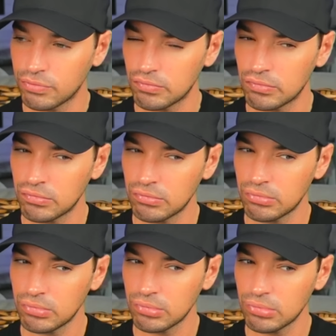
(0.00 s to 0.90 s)

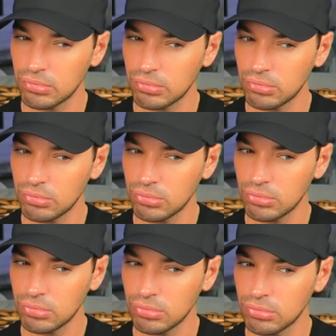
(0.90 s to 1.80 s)

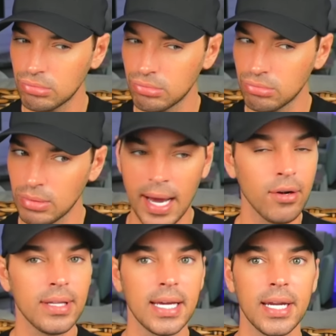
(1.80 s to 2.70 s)
Mm, I
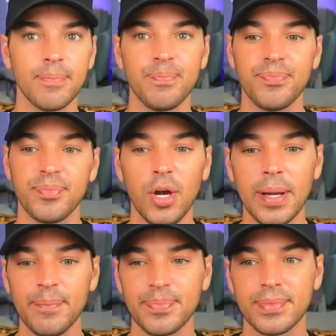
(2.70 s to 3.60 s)
don't think I did. All
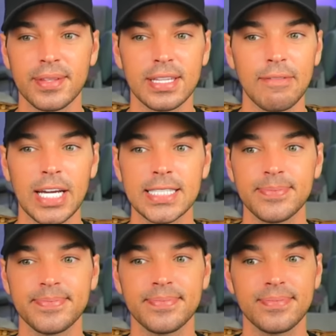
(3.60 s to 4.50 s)
right. Love you guys.
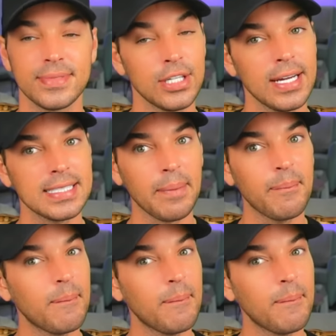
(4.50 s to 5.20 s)
See you next time.